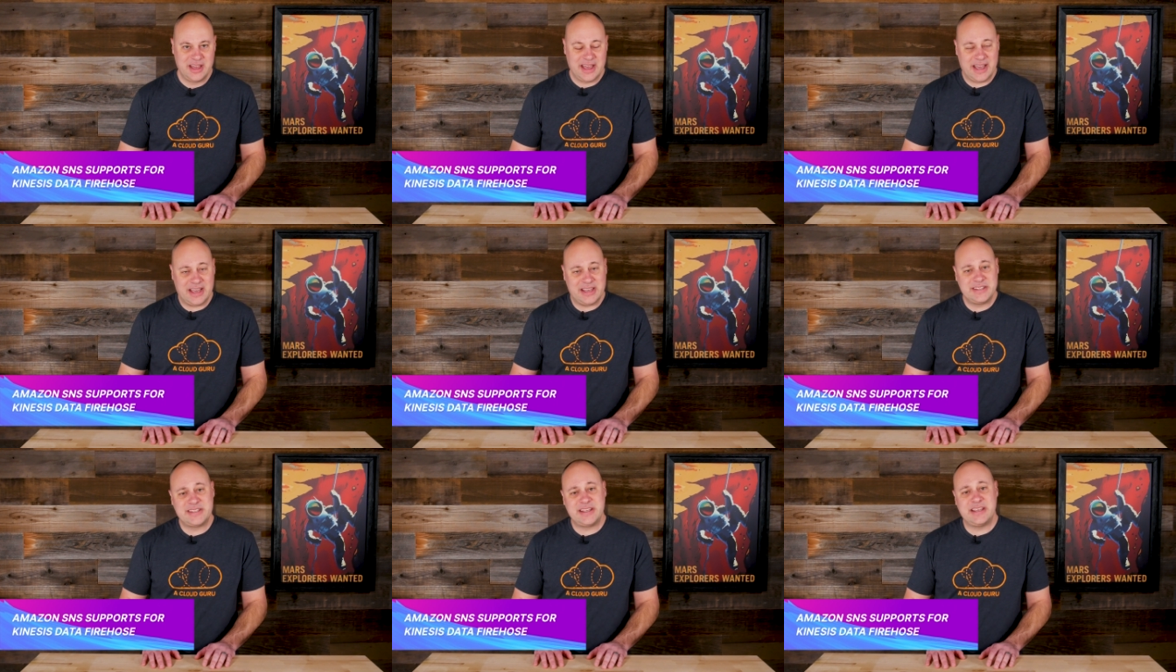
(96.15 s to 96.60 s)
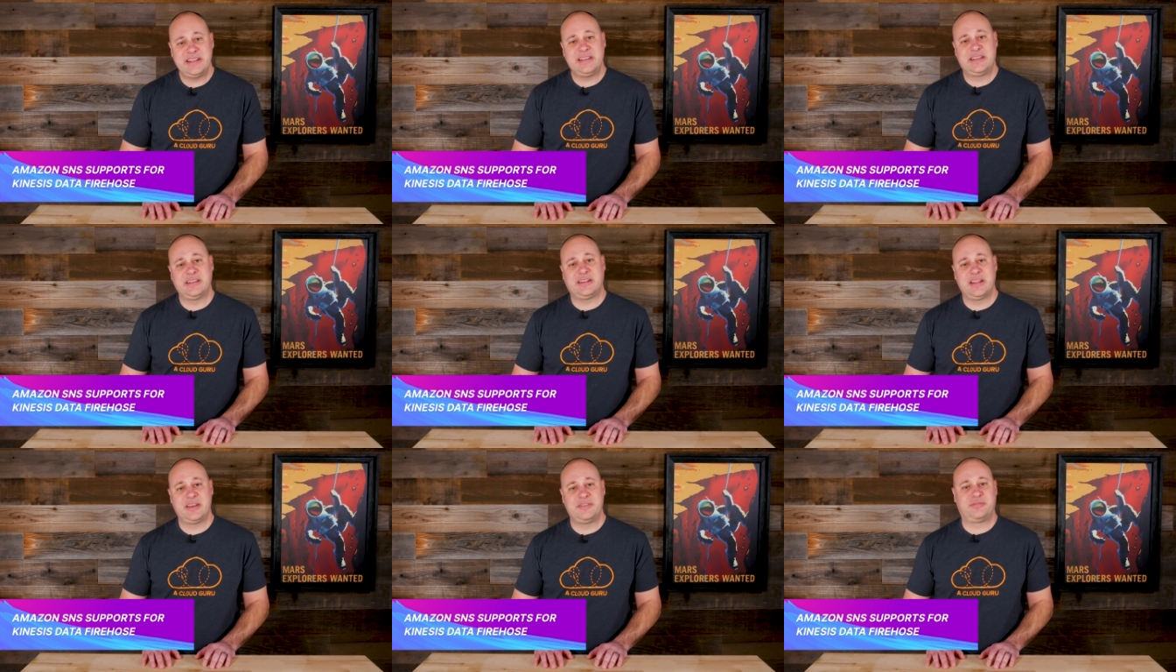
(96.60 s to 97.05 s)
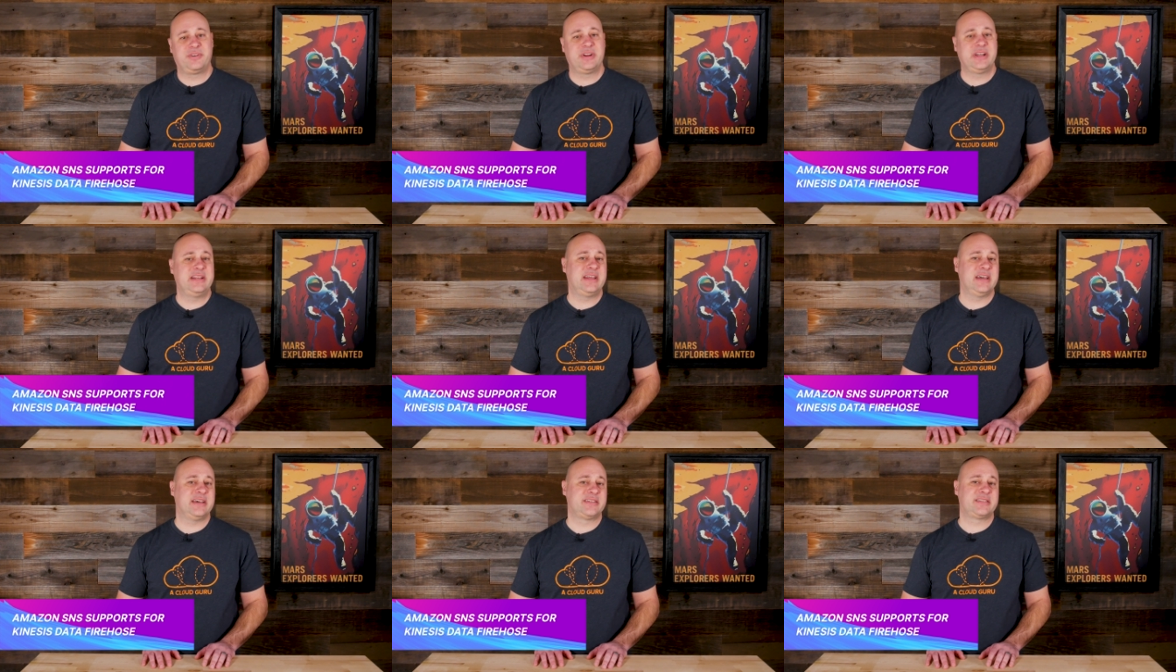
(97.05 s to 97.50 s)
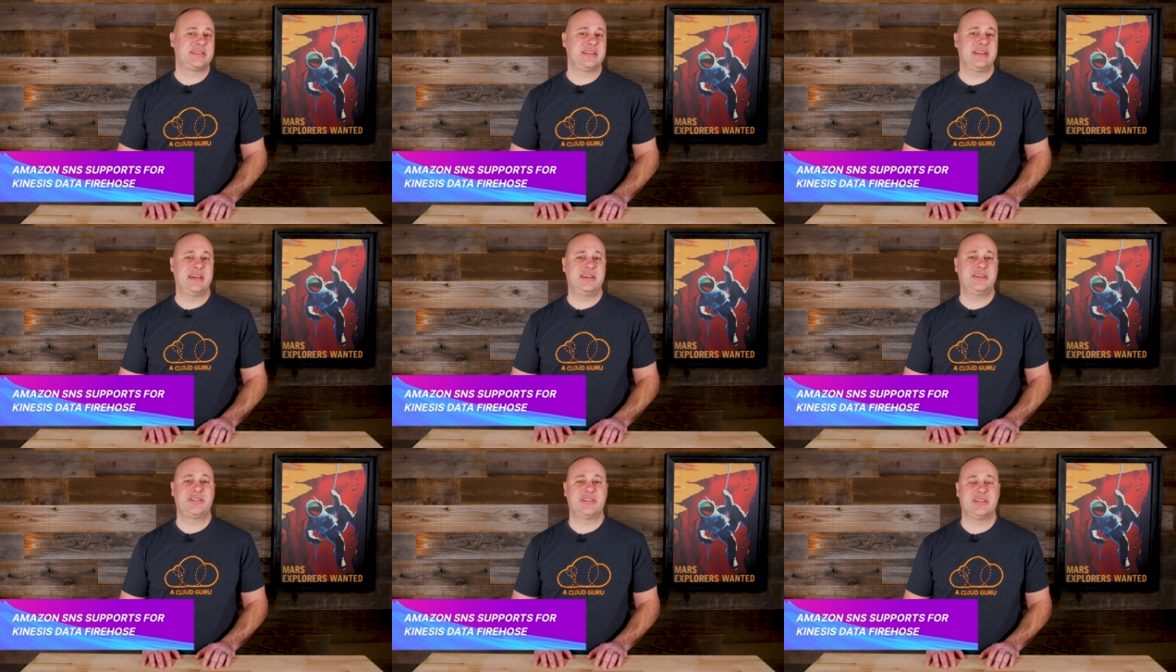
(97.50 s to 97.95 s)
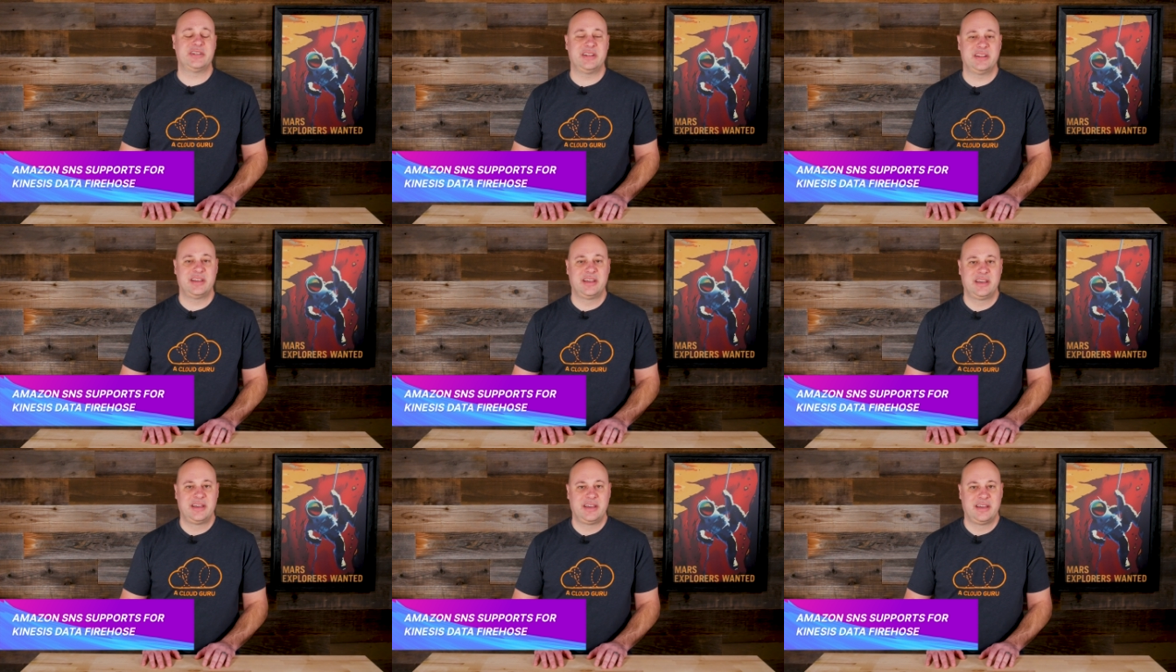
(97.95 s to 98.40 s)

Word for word: as a delivery destination.